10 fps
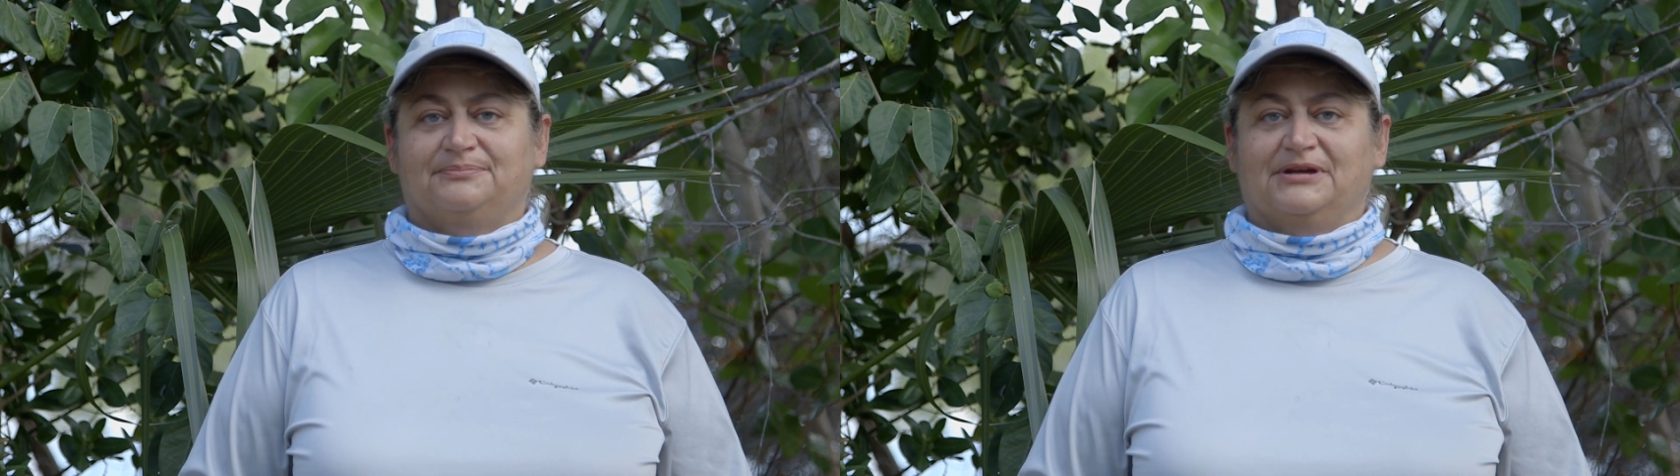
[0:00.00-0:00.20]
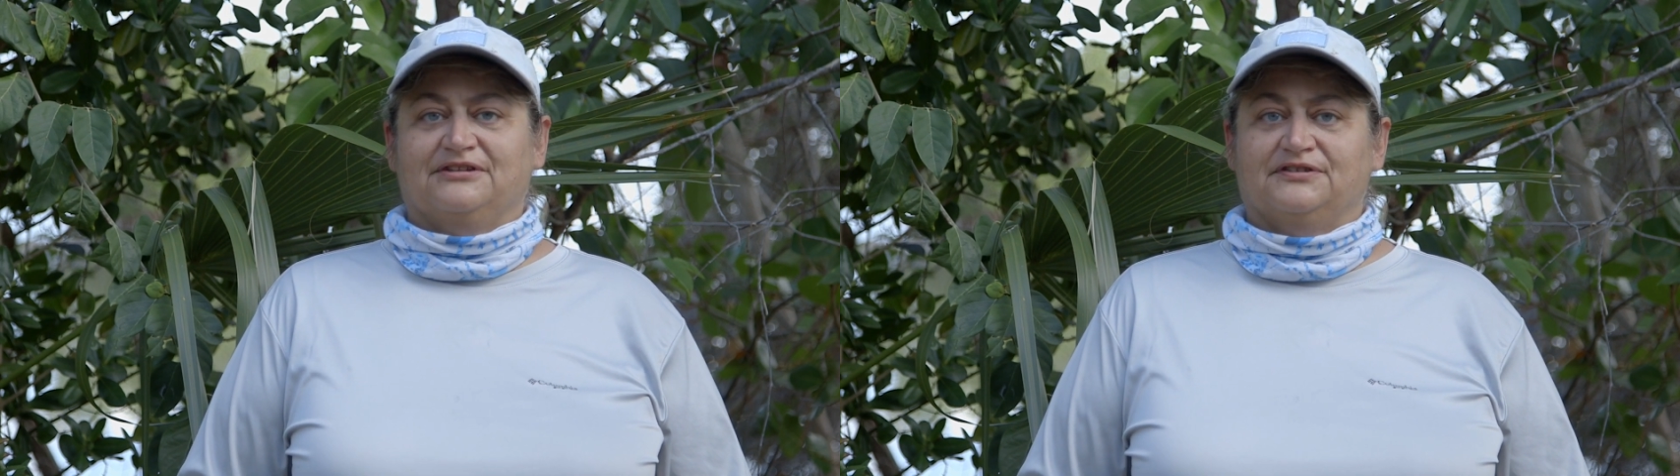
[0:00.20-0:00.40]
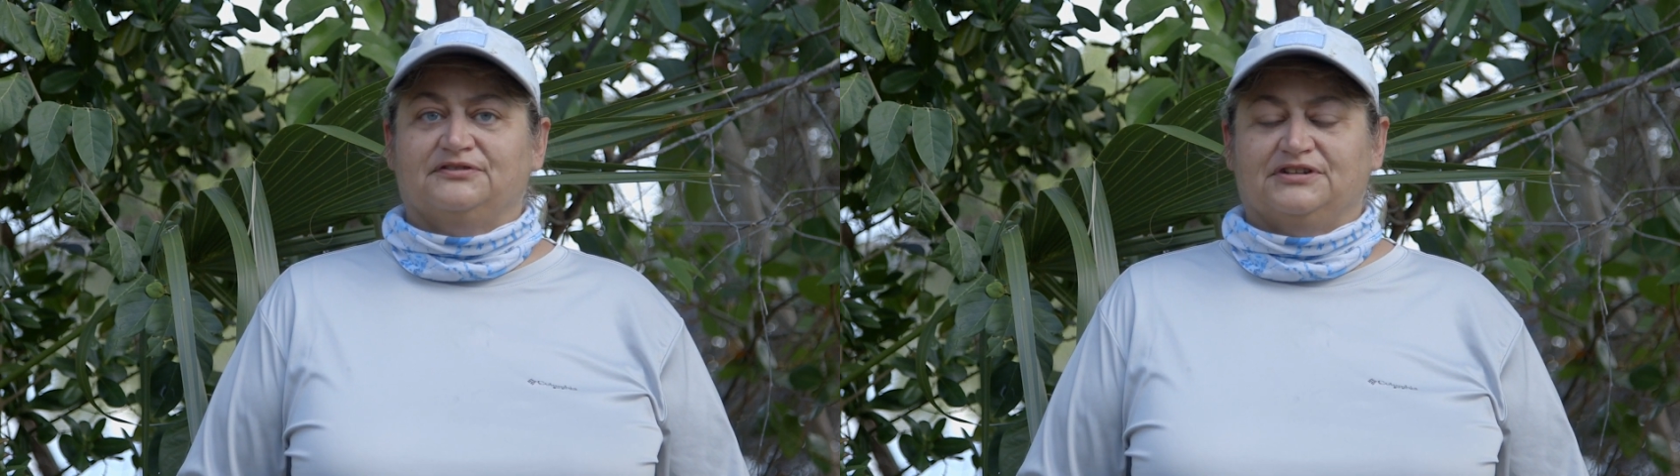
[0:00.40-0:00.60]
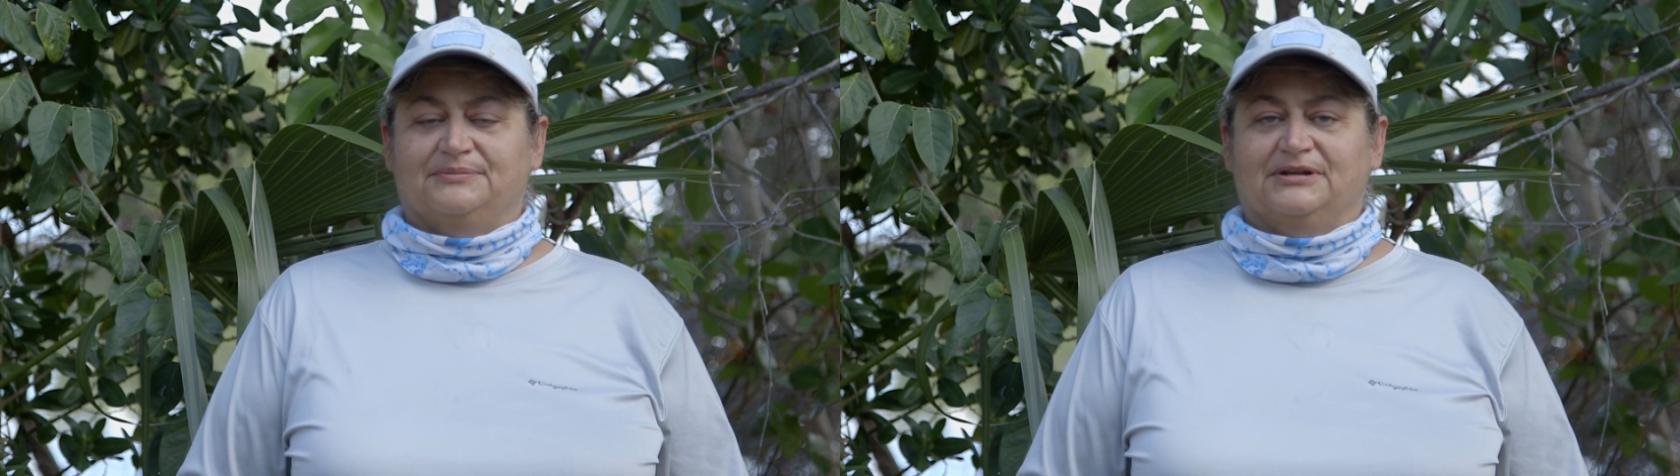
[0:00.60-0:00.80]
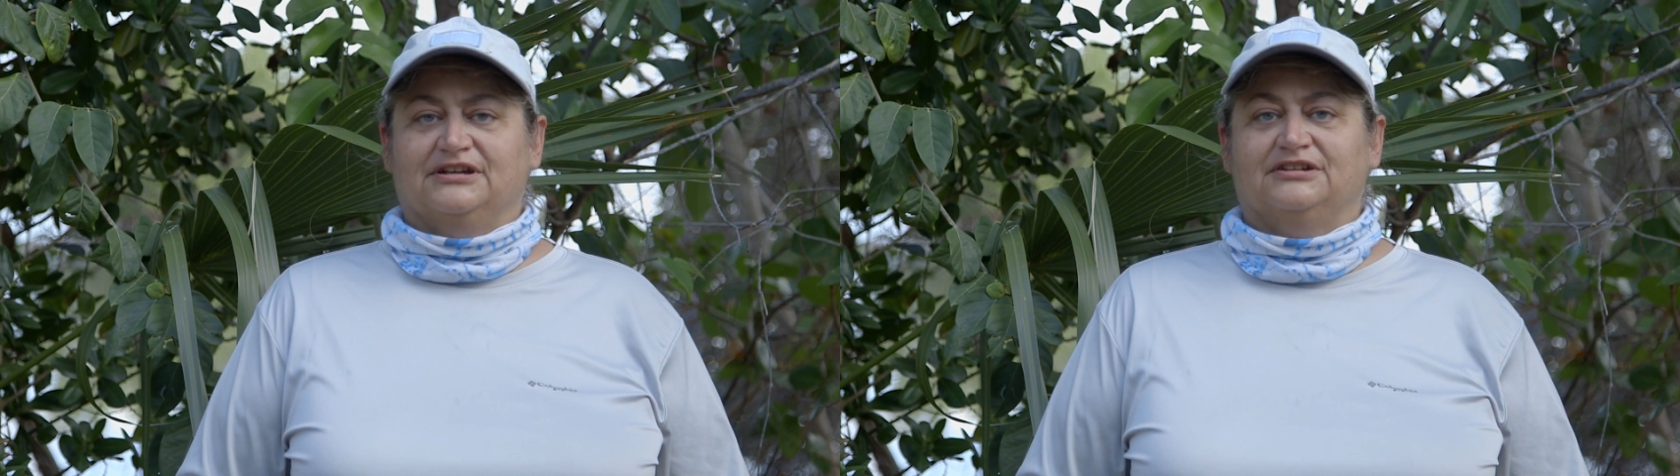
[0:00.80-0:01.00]
mangrove
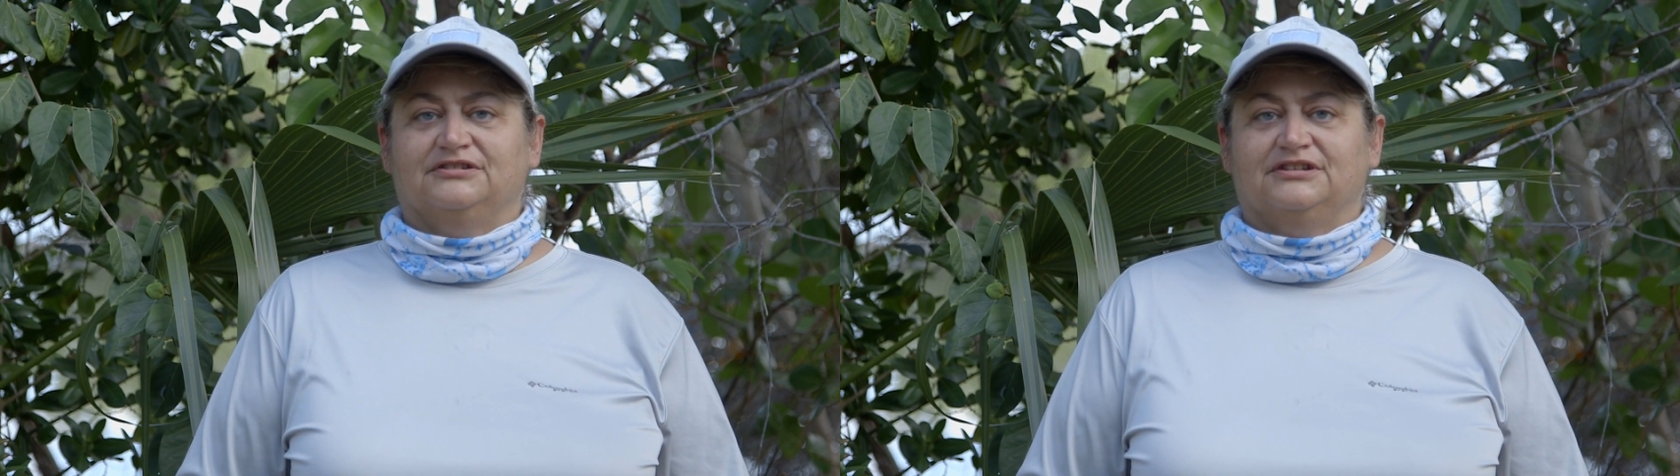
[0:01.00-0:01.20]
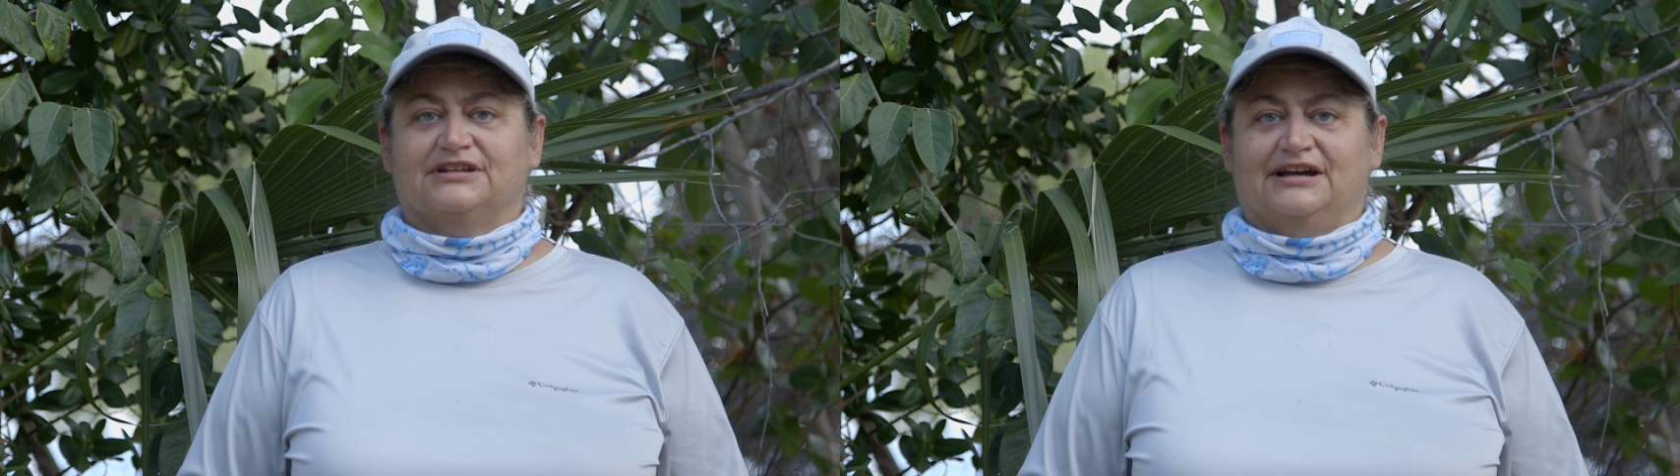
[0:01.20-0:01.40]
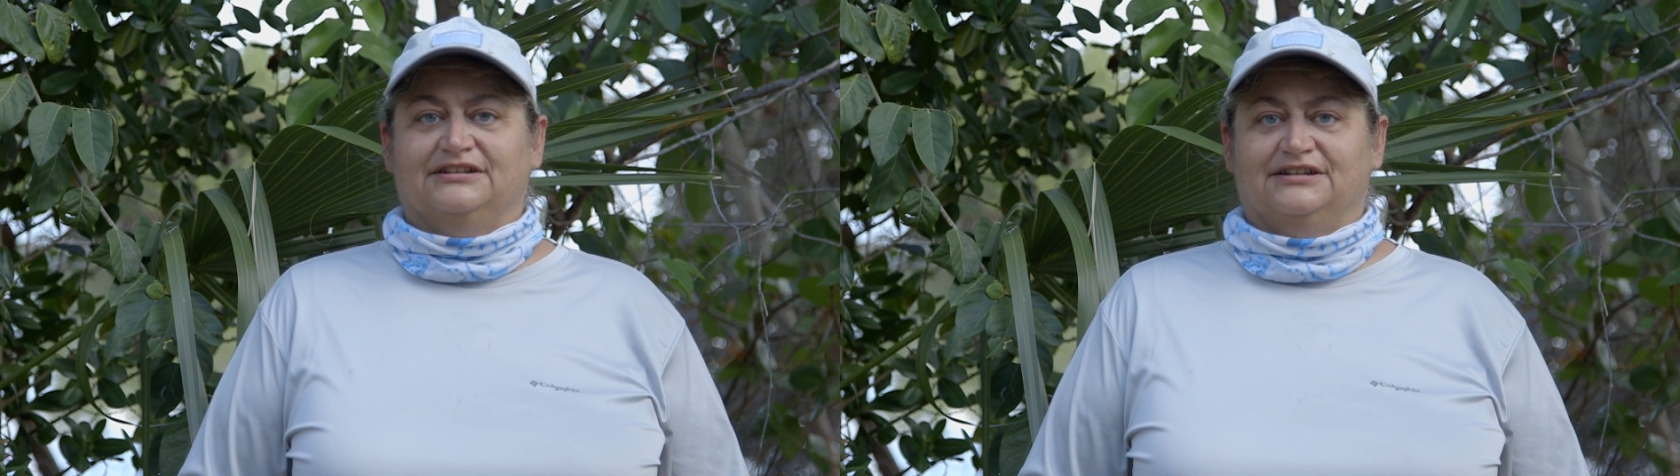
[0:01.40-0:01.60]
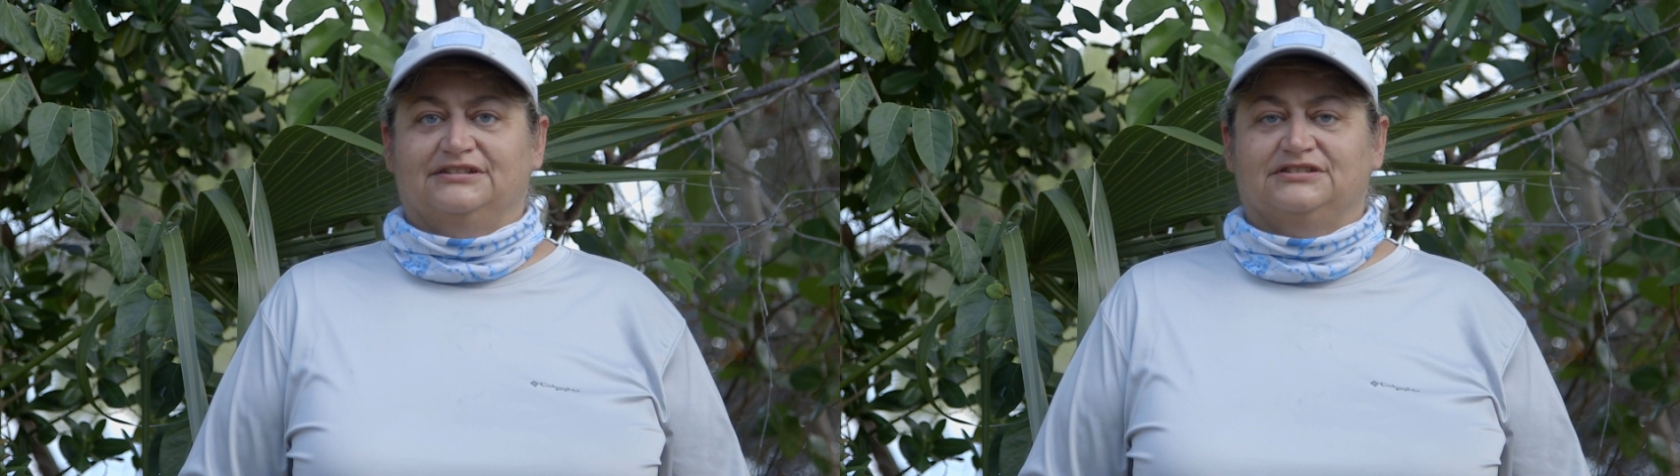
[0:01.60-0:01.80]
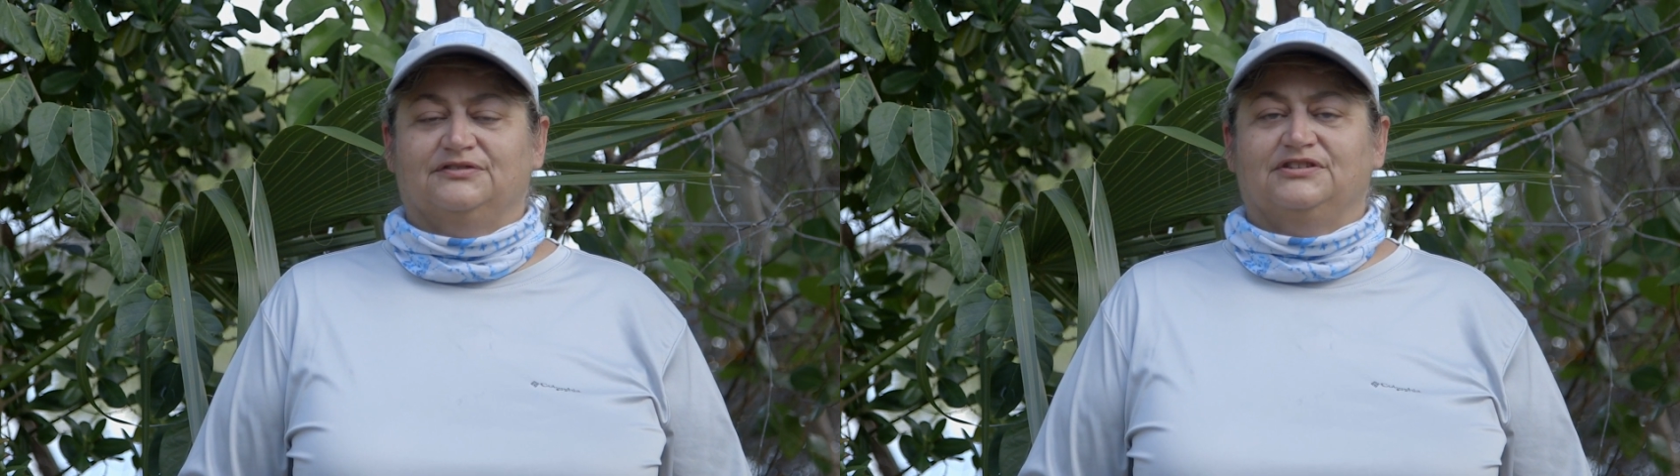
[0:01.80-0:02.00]
trimming under the
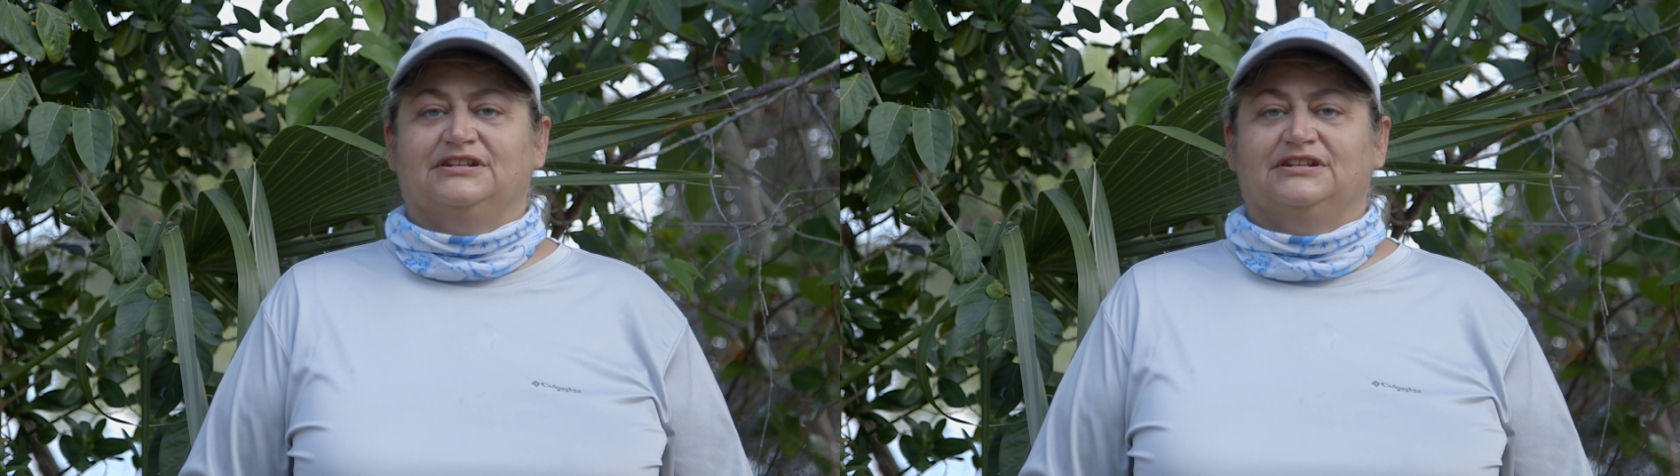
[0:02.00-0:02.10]
guidelines of the